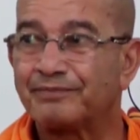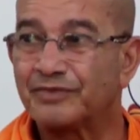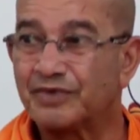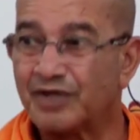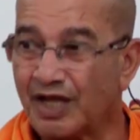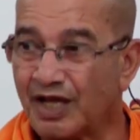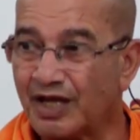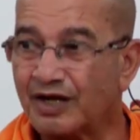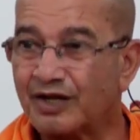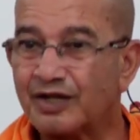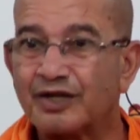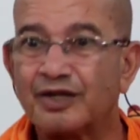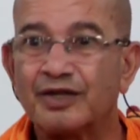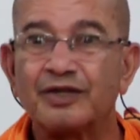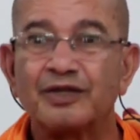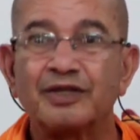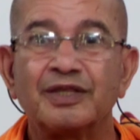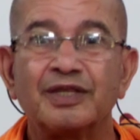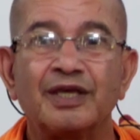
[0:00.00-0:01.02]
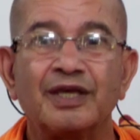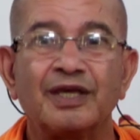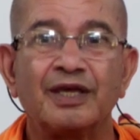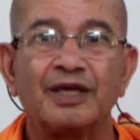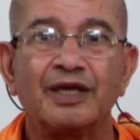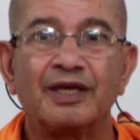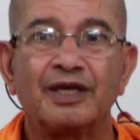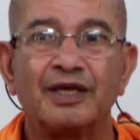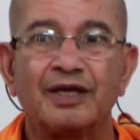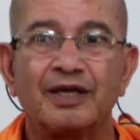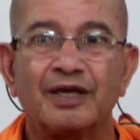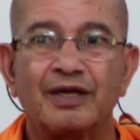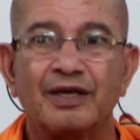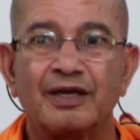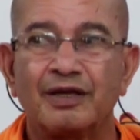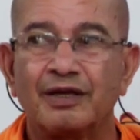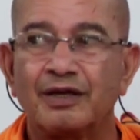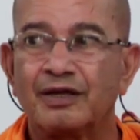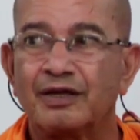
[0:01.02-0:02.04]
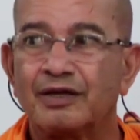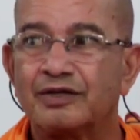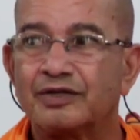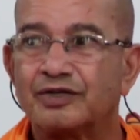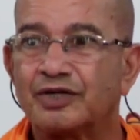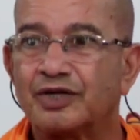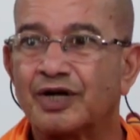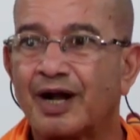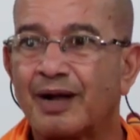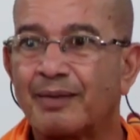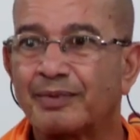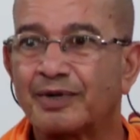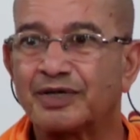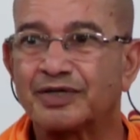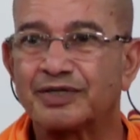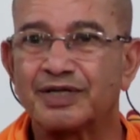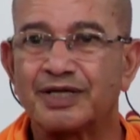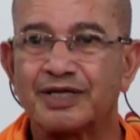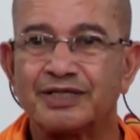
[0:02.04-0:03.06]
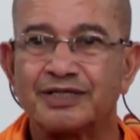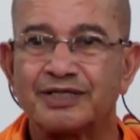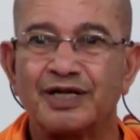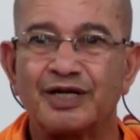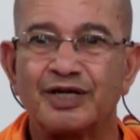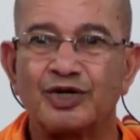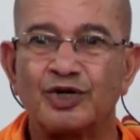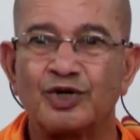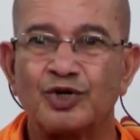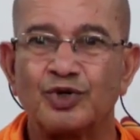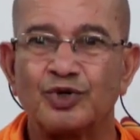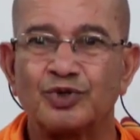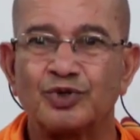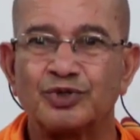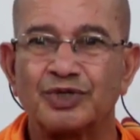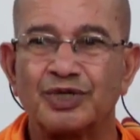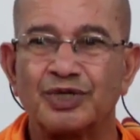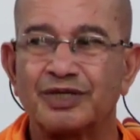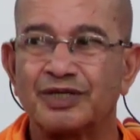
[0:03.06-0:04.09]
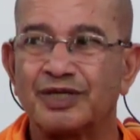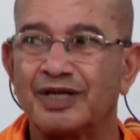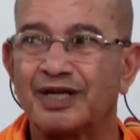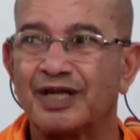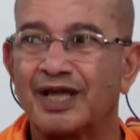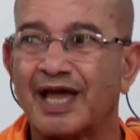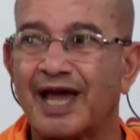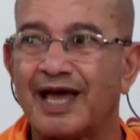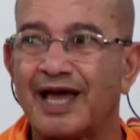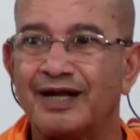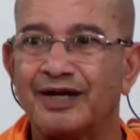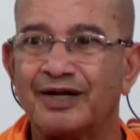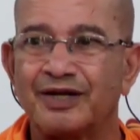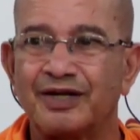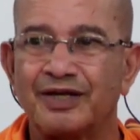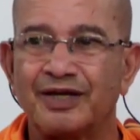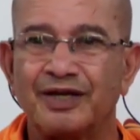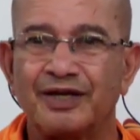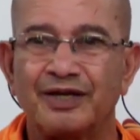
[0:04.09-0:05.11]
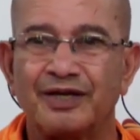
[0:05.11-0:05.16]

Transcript: There the Sri Ramakrishna is introducing the reality.